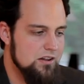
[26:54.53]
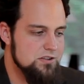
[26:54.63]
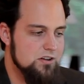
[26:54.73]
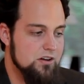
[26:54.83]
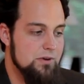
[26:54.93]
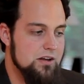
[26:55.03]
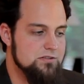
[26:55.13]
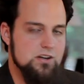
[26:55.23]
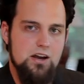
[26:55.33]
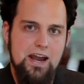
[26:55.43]
Uh, let's talk
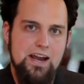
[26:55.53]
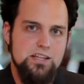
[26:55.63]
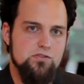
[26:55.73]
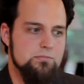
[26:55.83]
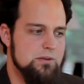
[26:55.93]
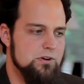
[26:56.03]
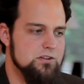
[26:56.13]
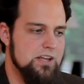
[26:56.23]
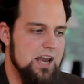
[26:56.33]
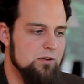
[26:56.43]
about uh, ads for a minute
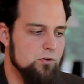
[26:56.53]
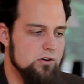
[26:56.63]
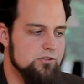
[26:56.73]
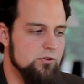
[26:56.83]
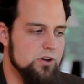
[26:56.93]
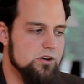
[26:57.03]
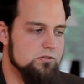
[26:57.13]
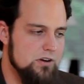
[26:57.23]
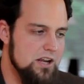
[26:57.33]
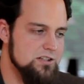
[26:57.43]
because the ad world is going
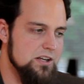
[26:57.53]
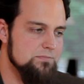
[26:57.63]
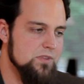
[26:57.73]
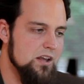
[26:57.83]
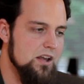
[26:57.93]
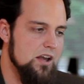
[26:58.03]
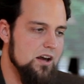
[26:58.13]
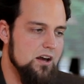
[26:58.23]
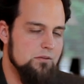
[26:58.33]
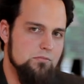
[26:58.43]
crazy.
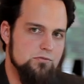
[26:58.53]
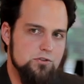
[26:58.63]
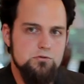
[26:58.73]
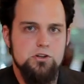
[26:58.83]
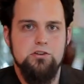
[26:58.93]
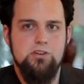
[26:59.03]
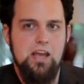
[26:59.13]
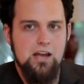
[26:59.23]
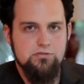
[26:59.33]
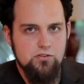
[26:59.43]
Um, soon you're going to
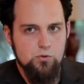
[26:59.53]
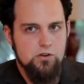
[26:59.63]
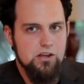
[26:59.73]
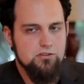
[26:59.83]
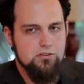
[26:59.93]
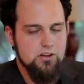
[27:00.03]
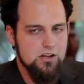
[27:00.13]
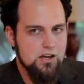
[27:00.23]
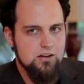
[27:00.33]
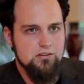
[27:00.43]
see ads everywhere thanks to
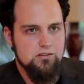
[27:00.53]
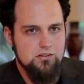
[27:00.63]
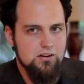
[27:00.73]
the Kinect.